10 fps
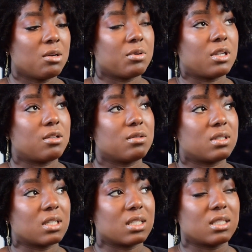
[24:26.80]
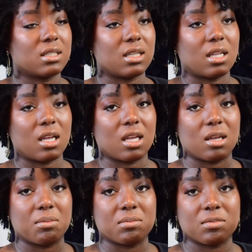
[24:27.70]
would use this
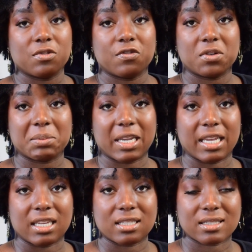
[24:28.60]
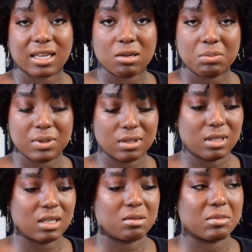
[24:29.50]
for my scalp
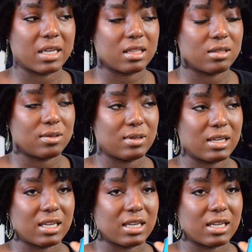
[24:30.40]
and my little